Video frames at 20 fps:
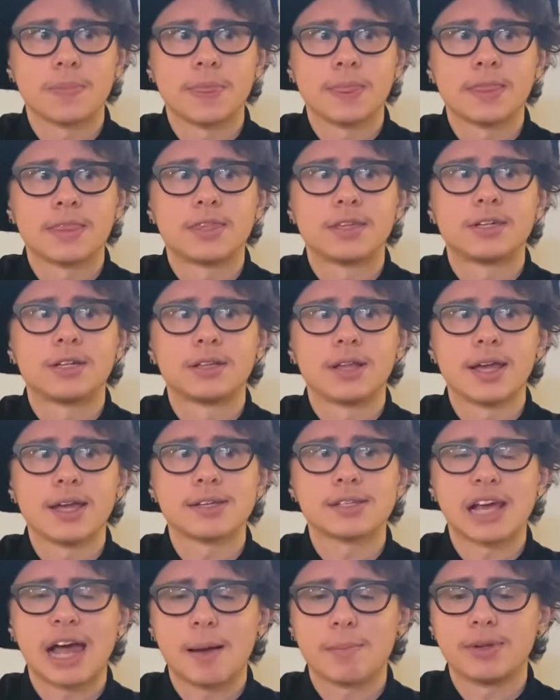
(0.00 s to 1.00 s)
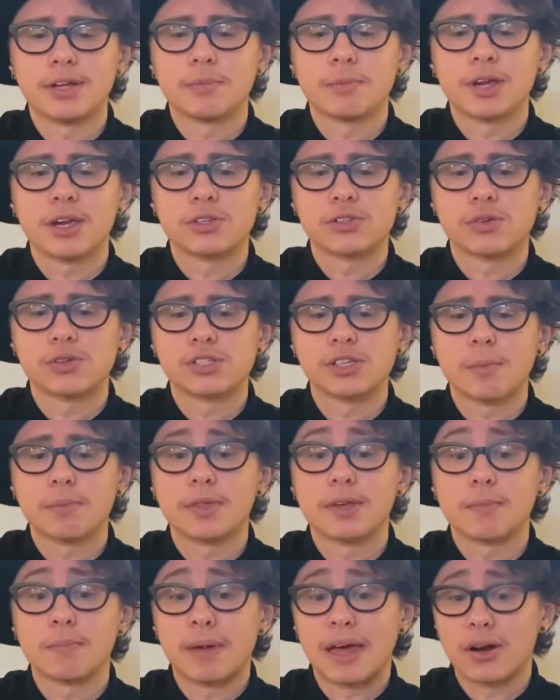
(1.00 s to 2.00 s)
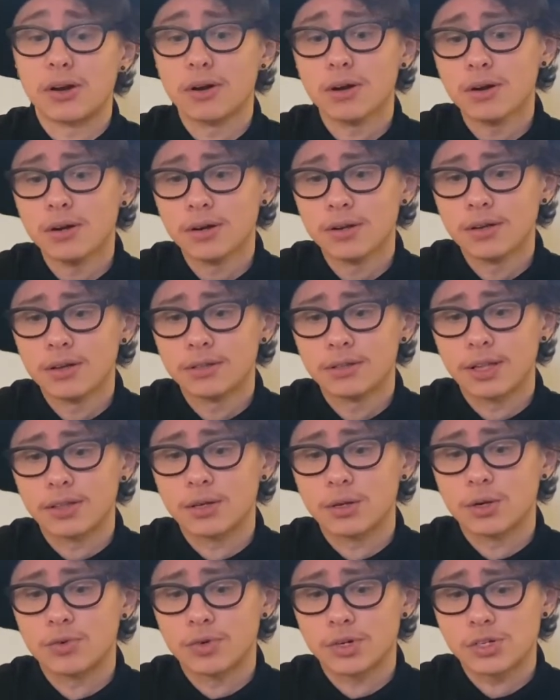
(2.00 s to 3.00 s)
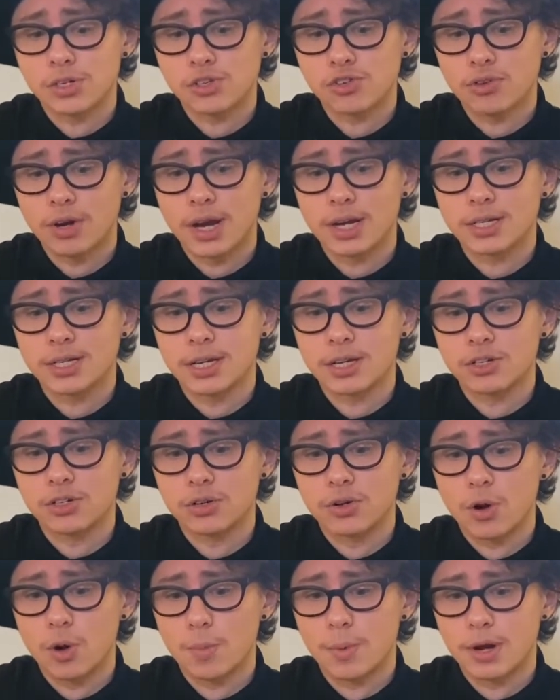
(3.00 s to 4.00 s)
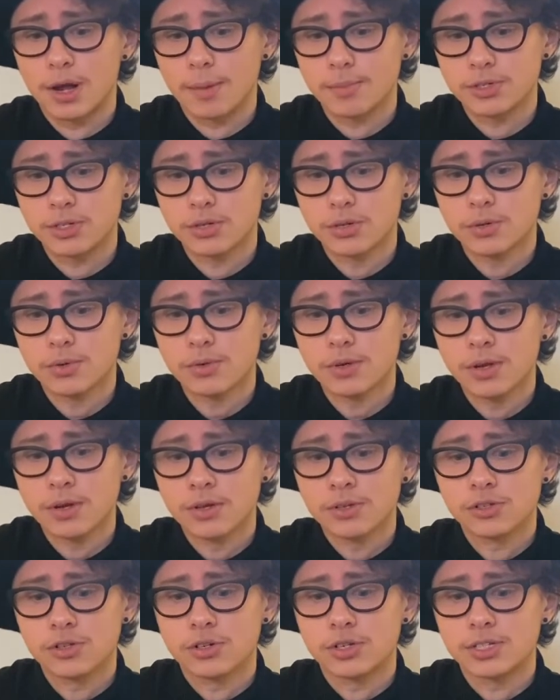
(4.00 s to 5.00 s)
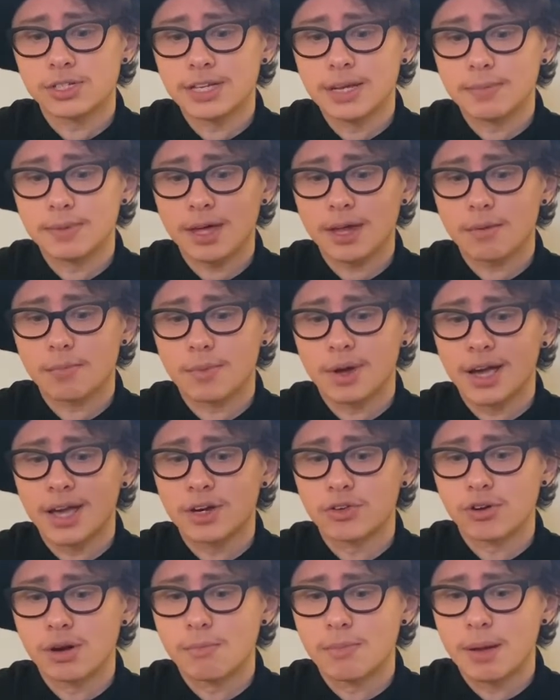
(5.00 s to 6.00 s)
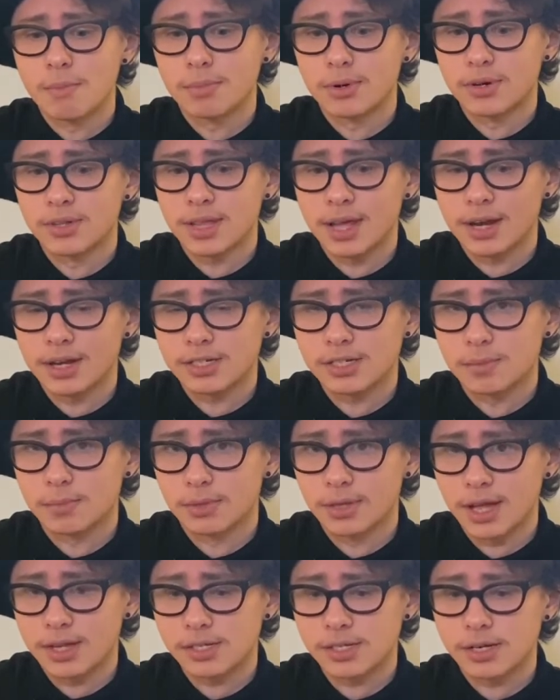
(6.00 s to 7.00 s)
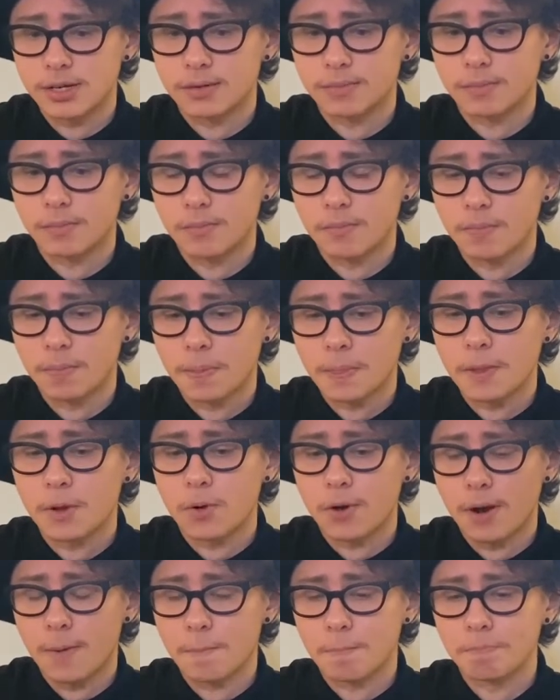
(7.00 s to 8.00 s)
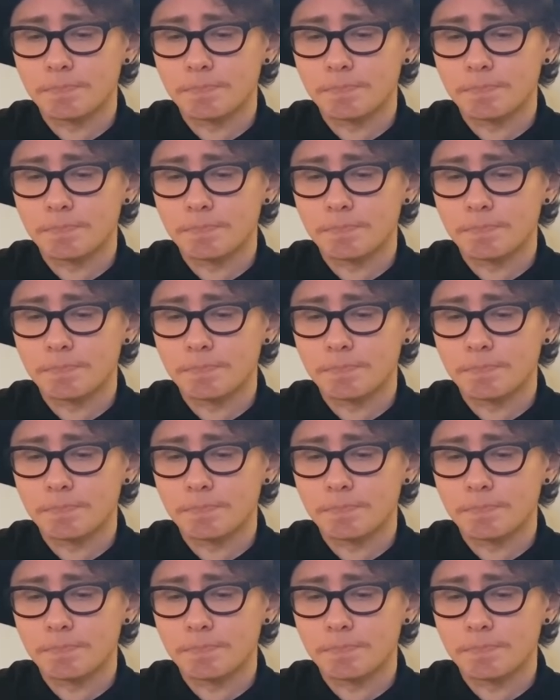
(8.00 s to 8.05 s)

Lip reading: The delay is happening because there's something better that the universe is trying to get you to open up to. So just keep that in mind. Remember that it's a blessing. Okay.